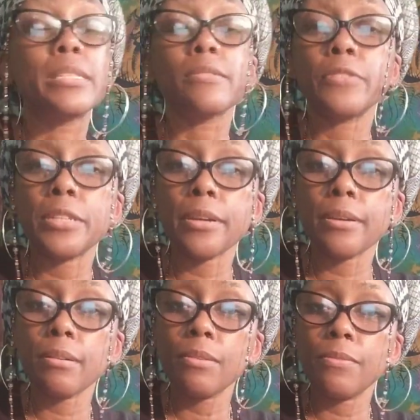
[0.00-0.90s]
for
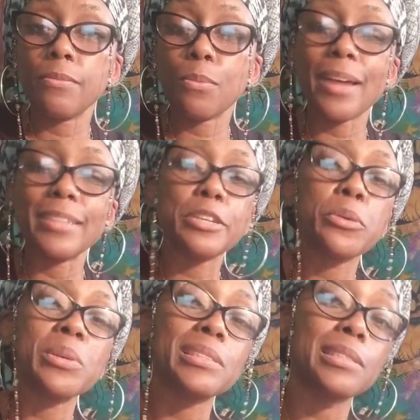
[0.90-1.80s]
tarot, why
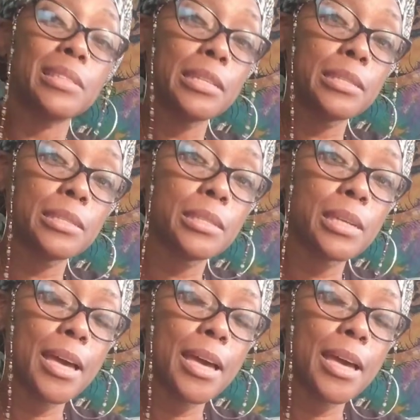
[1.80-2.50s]
tarot exists.